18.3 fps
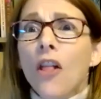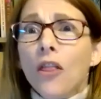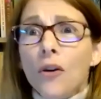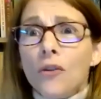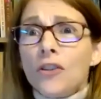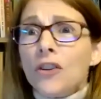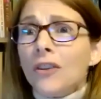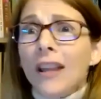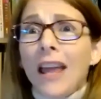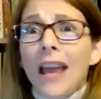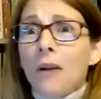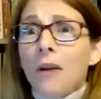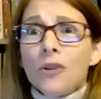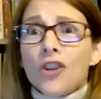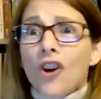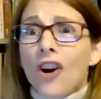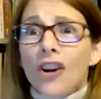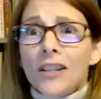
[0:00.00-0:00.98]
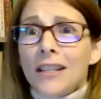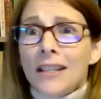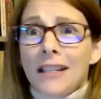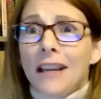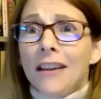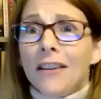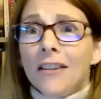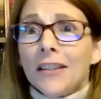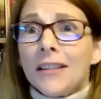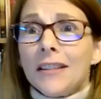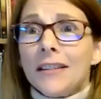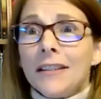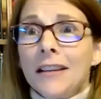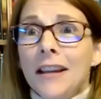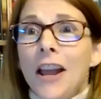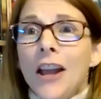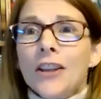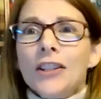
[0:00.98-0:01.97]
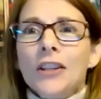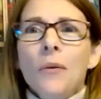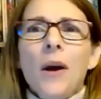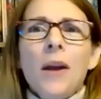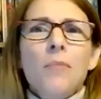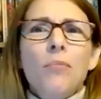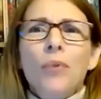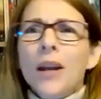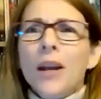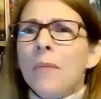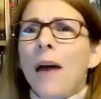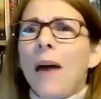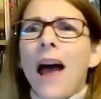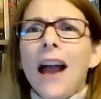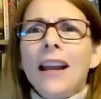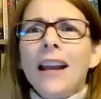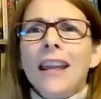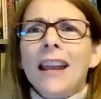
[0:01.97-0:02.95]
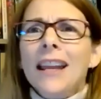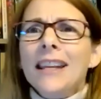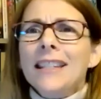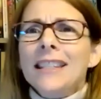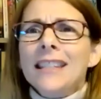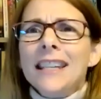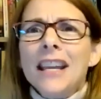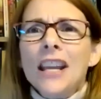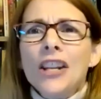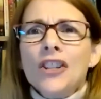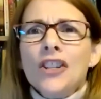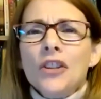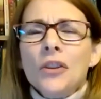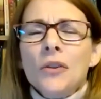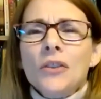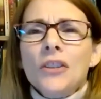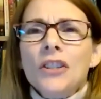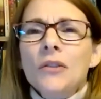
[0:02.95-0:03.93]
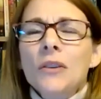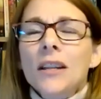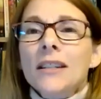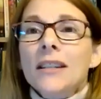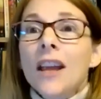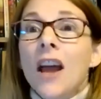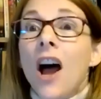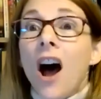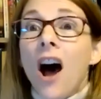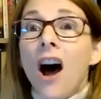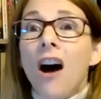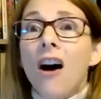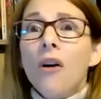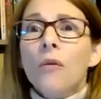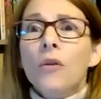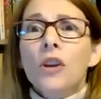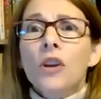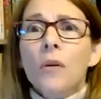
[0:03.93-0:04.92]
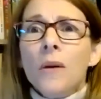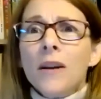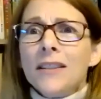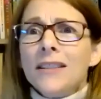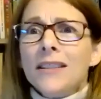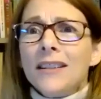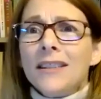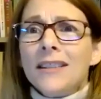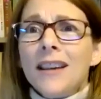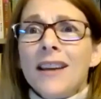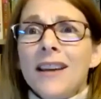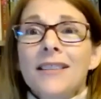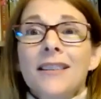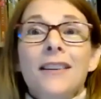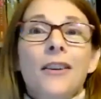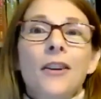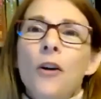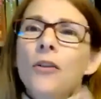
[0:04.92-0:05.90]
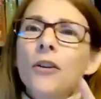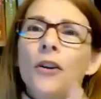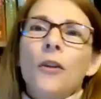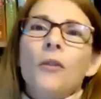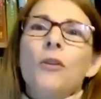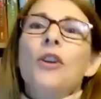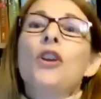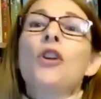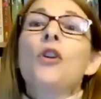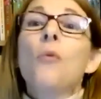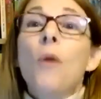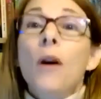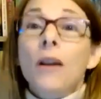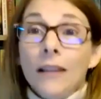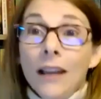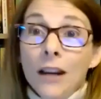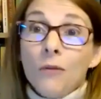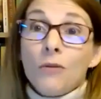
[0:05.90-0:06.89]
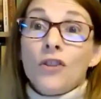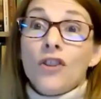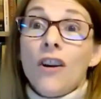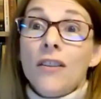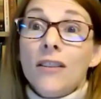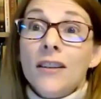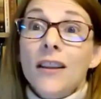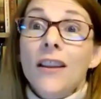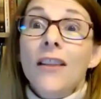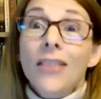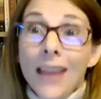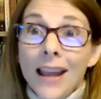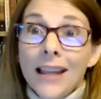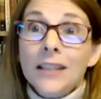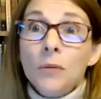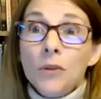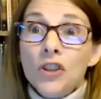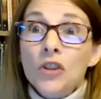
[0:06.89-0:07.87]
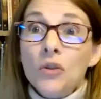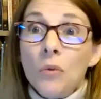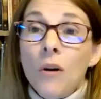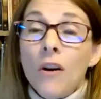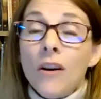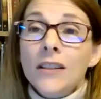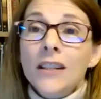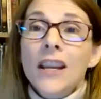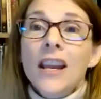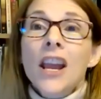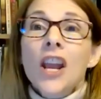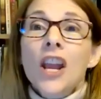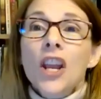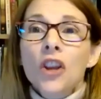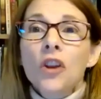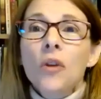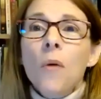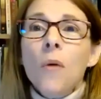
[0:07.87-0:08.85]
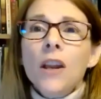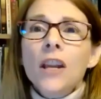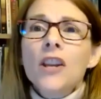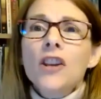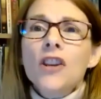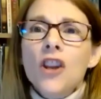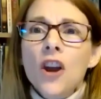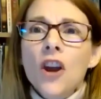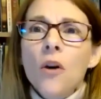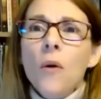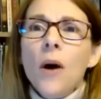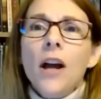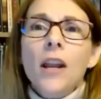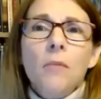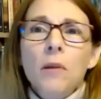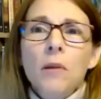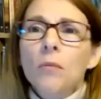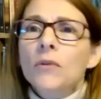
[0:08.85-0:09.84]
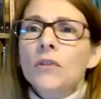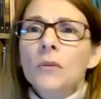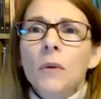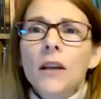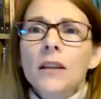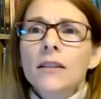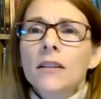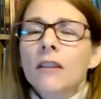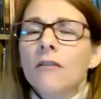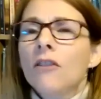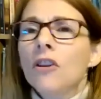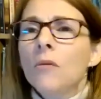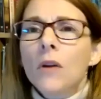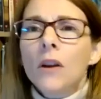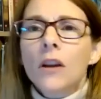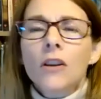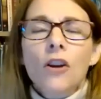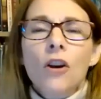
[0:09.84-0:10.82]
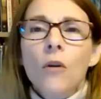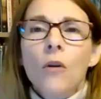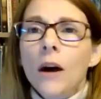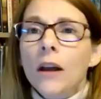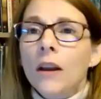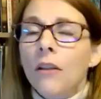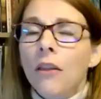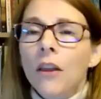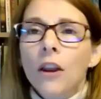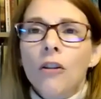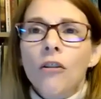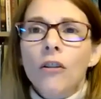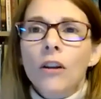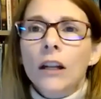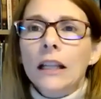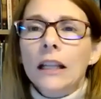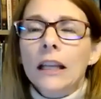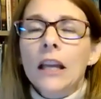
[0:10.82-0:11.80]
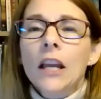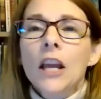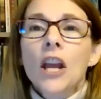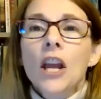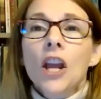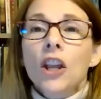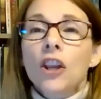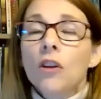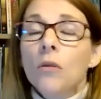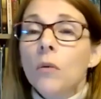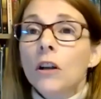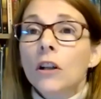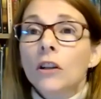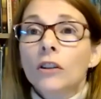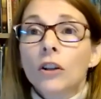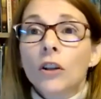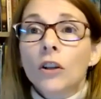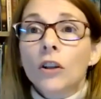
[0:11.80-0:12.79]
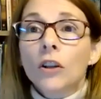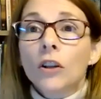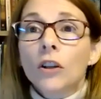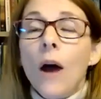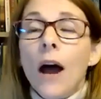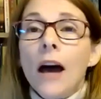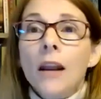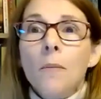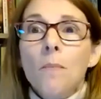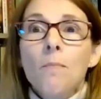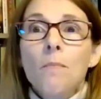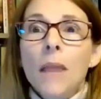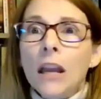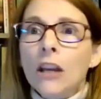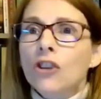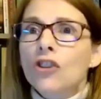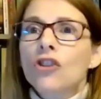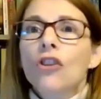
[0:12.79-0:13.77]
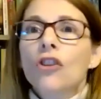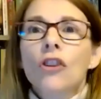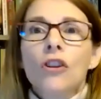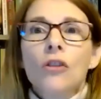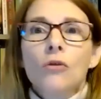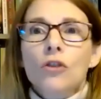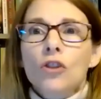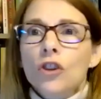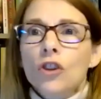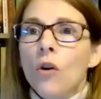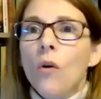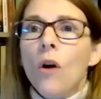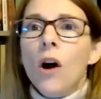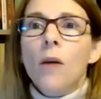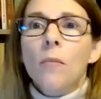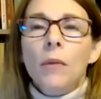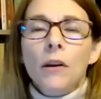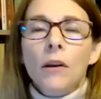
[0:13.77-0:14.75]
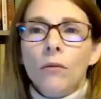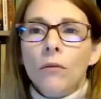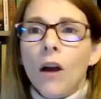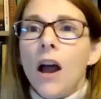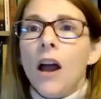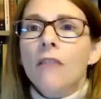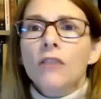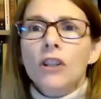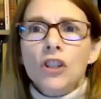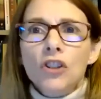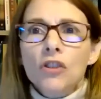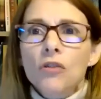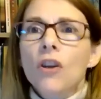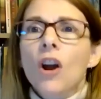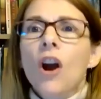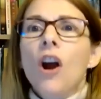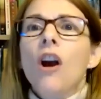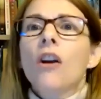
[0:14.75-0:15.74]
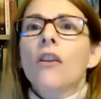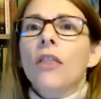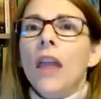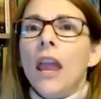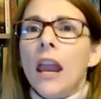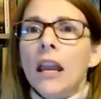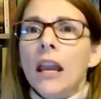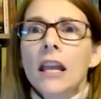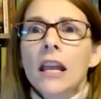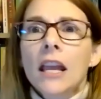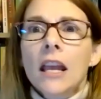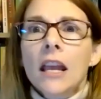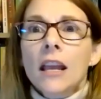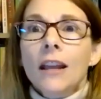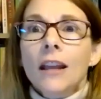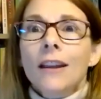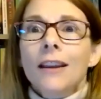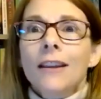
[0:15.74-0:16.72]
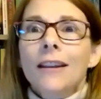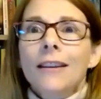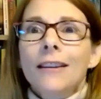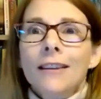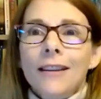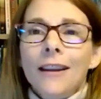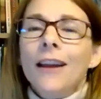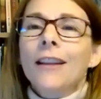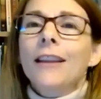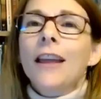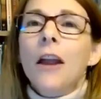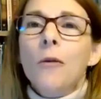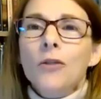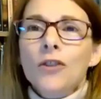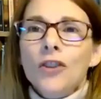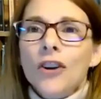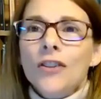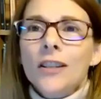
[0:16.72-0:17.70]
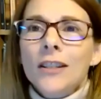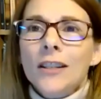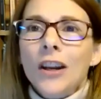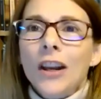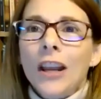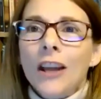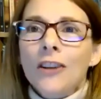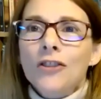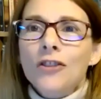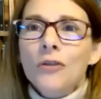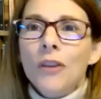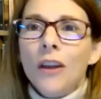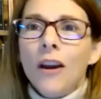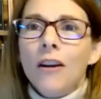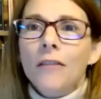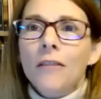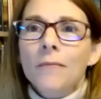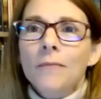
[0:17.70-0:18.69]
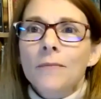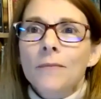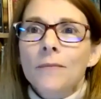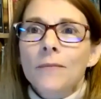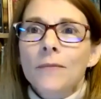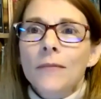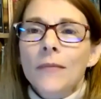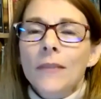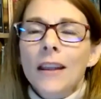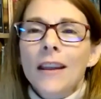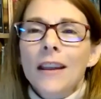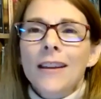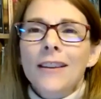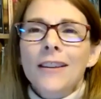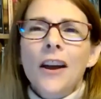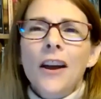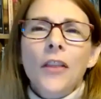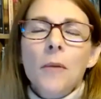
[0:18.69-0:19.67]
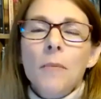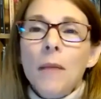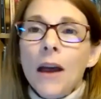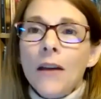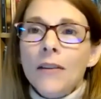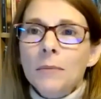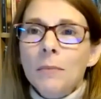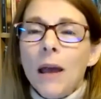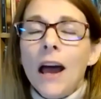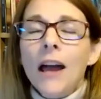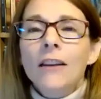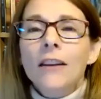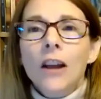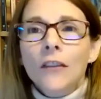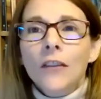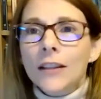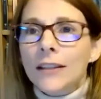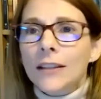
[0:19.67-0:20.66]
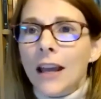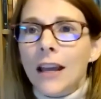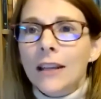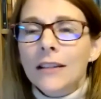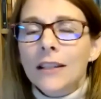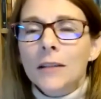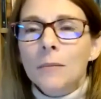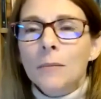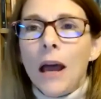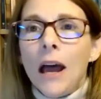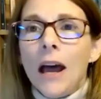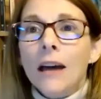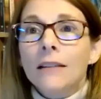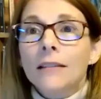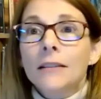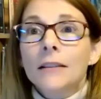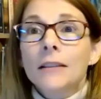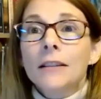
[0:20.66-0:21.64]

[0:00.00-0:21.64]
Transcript: those are language arts skills. So, I bring it back and I teach those students oh, you want success? Oh, no, no, you want language arts. That's what you want. You want to know how to be persuasive. You want to know how to think critically. You want to know how to make sure you show up and arrive and do the hard thing. Yeah, language arts is going to get you there. Not that math's bad, not that science is bad,